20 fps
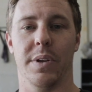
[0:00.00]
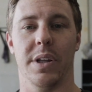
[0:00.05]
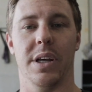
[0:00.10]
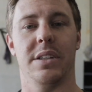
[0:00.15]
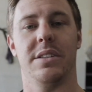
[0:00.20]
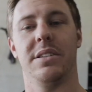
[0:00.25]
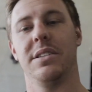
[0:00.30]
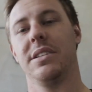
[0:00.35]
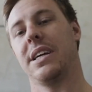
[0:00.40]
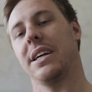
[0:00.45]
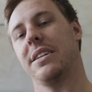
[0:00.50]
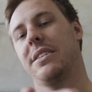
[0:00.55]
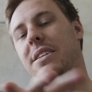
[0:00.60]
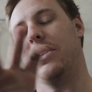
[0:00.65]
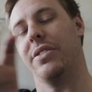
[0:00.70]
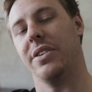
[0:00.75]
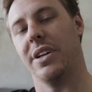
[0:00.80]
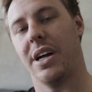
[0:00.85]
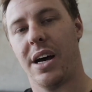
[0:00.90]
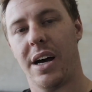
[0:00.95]
it gets
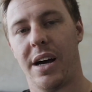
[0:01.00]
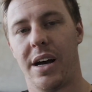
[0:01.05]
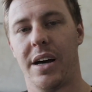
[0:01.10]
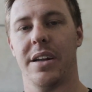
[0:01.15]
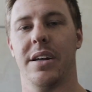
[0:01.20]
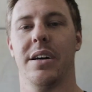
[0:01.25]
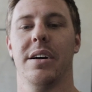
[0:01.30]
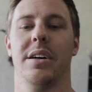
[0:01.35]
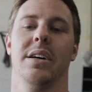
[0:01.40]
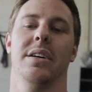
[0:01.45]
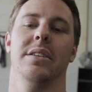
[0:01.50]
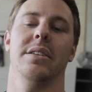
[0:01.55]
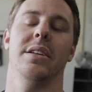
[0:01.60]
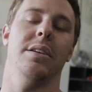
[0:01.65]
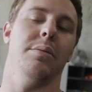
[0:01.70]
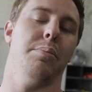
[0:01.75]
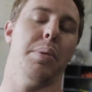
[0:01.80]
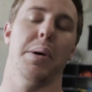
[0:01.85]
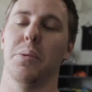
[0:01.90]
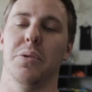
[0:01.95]
even harder, and
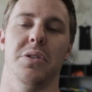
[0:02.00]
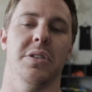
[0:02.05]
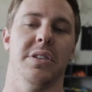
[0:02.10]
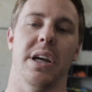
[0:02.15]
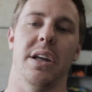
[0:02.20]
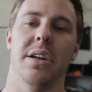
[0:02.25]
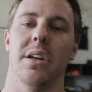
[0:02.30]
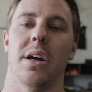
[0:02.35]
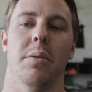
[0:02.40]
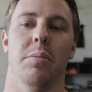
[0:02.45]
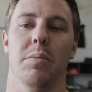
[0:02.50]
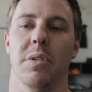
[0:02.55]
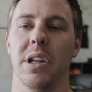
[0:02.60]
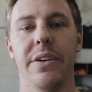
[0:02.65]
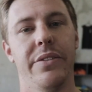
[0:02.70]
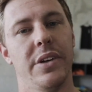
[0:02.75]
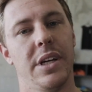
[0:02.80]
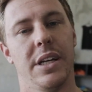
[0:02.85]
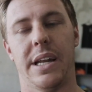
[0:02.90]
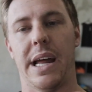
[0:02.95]
then people just end up
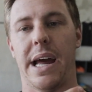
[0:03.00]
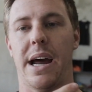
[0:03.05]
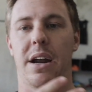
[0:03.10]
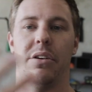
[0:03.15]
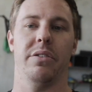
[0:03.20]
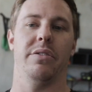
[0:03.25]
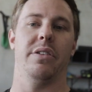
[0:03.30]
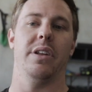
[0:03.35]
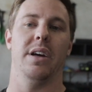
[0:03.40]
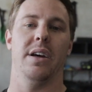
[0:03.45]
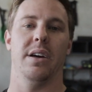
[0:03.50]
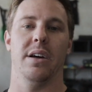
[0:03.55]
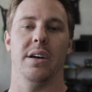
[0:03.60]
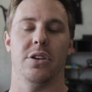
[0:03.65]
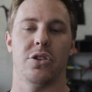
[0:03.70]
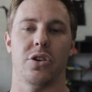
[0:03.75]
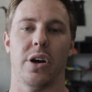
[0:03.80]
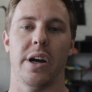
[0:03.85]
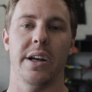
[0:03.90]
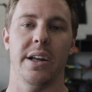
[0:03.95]
leaving it out of
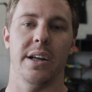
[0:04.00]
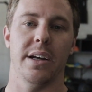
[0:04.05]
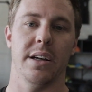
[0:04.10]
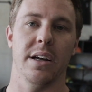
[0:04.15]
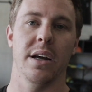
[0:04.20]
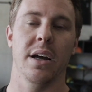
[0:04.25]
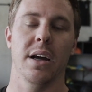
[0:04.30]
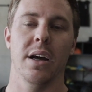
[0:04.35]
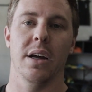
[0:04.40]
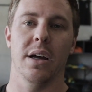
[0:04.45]
their training